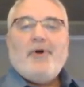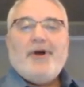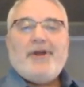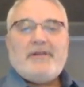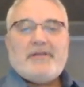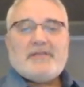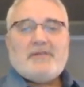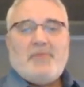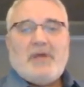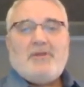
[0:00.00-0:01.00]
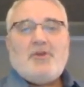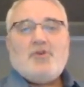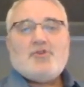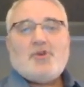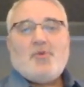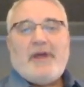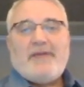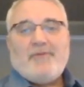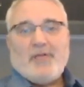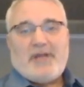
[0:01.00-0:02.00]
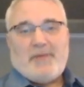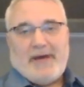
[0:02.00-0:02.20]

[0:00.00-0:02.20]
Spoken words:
and it doesn't mean that you should weigh 40